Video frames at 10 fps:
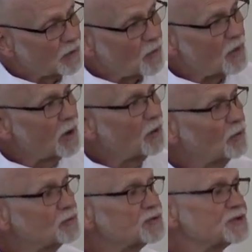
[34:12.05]

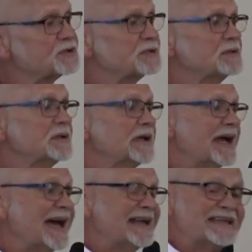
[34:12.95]
rose,
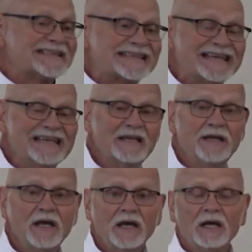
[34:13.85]
and ascended,